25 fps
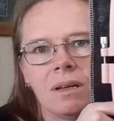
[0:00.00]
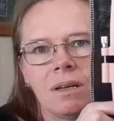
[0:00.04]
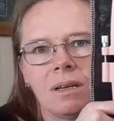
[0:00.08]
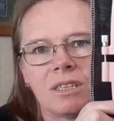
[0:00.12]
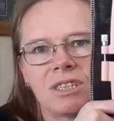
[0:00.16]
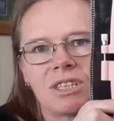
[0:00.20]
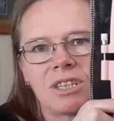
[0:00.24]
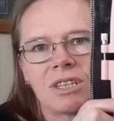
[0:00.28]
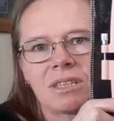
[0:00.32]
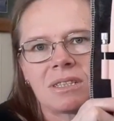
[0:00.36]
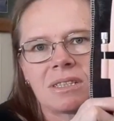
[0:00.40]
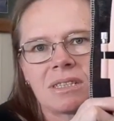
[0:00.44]

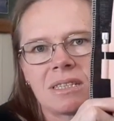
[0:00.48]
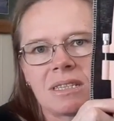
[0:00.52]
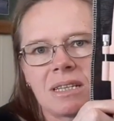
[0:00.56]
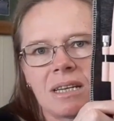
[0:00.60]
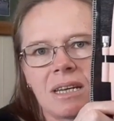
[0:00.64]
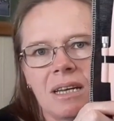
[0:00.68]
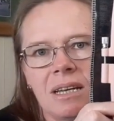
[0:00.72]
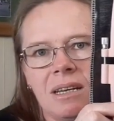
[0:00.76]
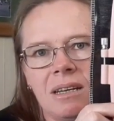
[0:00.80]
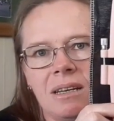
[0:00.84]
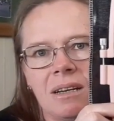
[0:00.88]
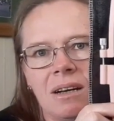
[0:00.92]
as you can
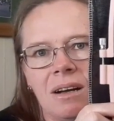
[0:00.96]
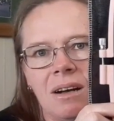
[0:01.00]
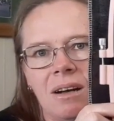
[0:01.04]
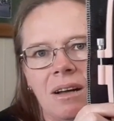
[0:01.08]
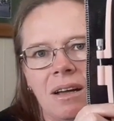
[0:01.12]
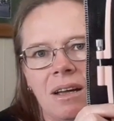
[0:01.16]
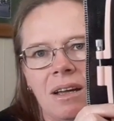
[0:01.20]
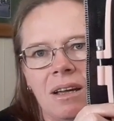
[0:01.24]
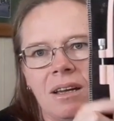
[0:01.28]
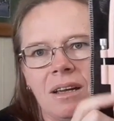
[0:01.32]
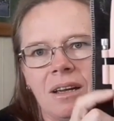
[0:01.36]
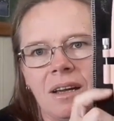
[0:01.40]
see,
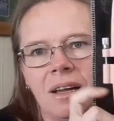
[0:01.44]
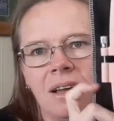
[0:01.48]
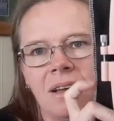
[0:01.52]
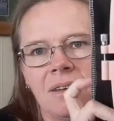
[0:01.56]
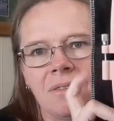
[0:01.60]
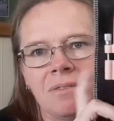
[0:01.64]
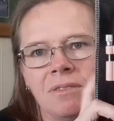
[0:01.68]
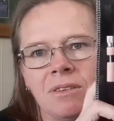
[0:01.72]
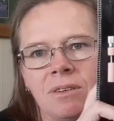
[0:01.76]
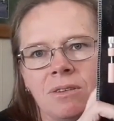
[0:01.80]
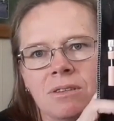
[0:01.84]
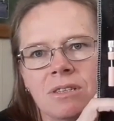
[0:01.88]
I
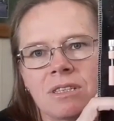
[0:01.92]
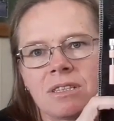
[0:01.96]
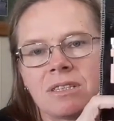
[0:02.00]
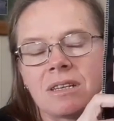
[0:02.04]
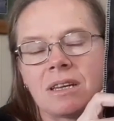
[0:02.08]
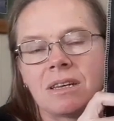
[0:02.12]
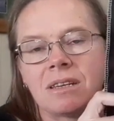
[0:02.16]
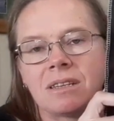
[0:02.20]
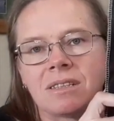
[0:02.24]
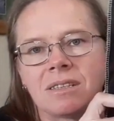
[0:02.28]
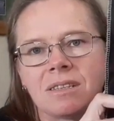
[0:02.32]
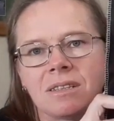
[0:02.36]
have not
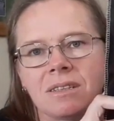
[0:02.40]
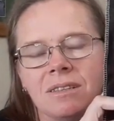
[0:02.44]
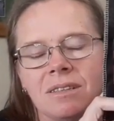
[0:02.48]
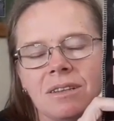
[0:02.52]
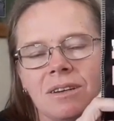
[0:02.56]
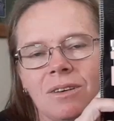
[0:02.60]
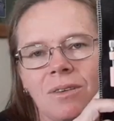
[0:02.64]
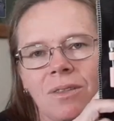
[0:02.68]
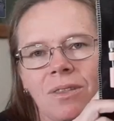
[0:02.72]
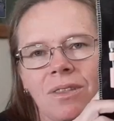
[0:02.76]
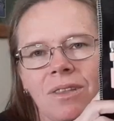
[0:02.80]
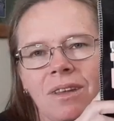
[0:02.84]
centered it
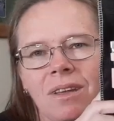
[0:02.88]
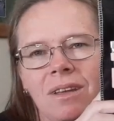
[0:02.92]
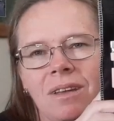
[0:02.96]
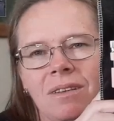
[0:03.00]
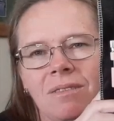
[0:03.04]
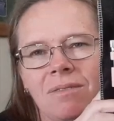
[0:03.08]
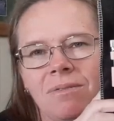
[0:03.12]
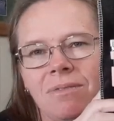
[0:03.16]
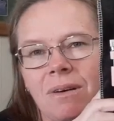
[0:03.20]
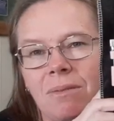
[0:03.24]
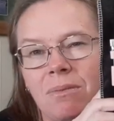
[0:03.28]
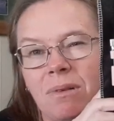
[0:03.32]
on the
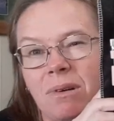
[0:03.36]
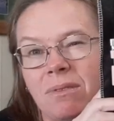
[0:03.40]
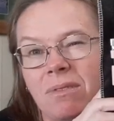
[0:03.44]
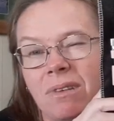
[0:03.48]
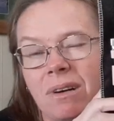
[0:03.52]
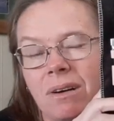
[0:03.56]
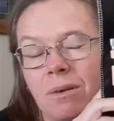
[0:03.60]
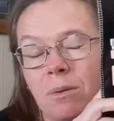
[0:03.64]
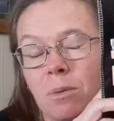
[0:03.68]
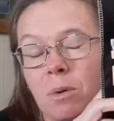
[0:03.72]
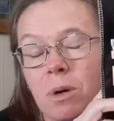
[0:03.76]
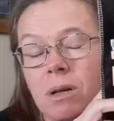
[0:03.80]
fabric
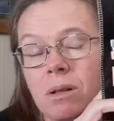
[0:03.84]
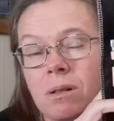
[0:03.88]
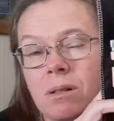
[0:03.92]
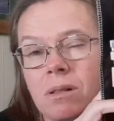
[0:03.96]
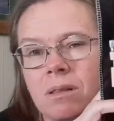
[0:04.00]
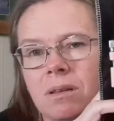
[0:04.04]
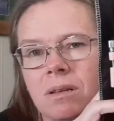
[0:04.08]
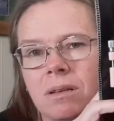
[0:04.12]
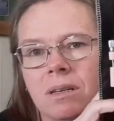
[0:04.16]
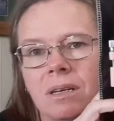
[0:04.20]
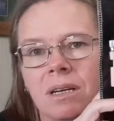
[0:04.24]
very well.